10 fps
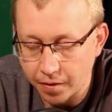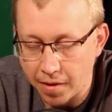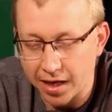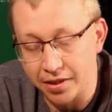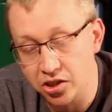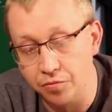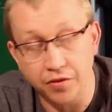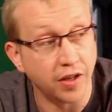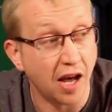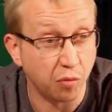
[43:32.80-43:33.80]
maybe it's
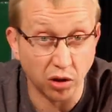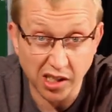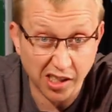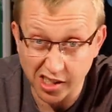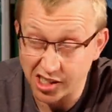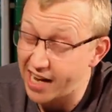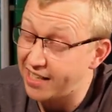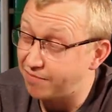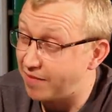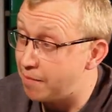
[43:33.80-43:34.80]
something that I've wanted to
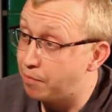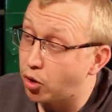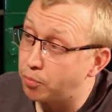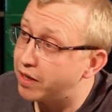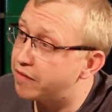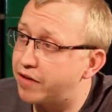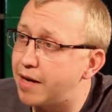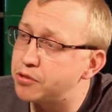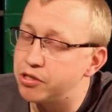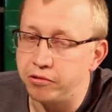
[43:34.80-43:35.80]
say in public for
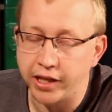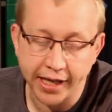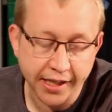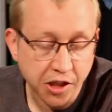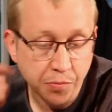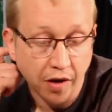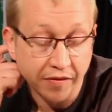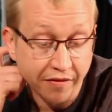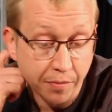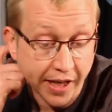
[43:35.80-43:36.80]
absolutely ages, but
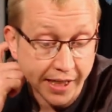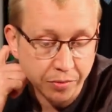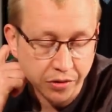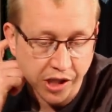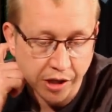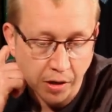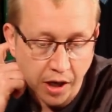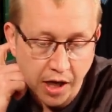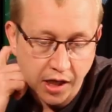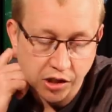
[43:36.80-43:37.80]
I've never been able to. Mm-hmm.